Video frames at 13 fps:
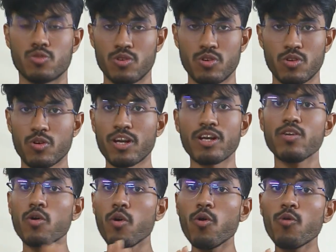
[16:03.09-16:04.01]
Okay.
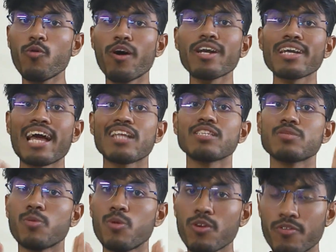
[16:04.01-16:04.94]
No one can
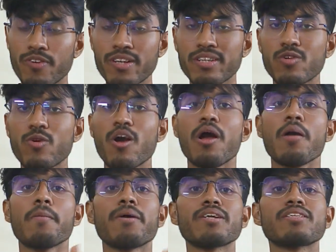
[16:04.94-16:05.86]
spoon feed you,
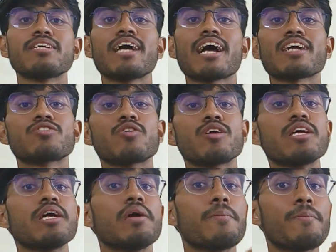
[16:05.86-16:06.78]
but they actually
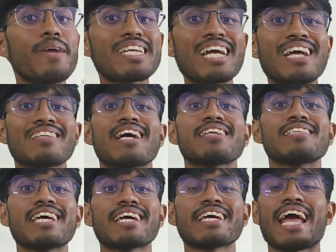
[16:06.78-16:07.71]
pretend that they
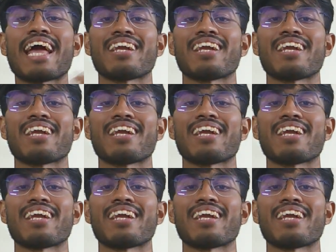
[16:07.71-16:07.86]
can.